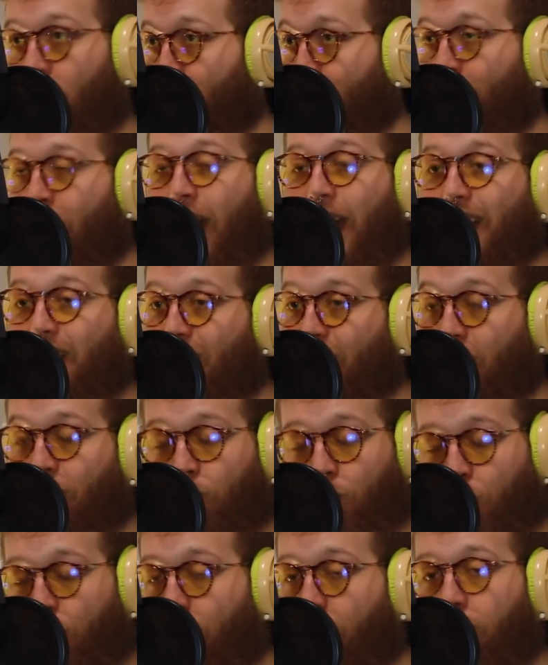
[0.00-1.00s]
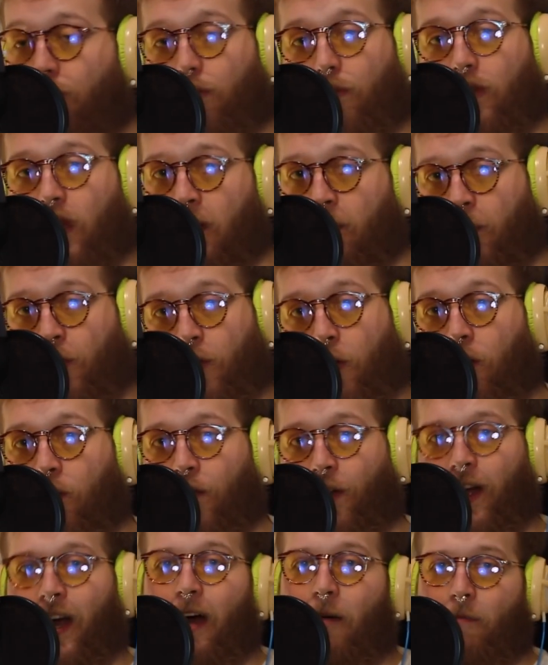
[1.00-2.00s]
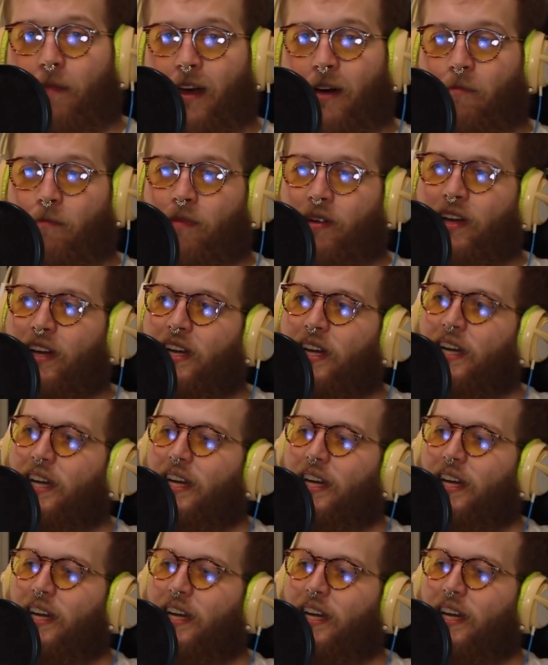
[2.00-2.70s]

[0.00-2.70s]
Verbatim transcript: trying to work through them or overcome them.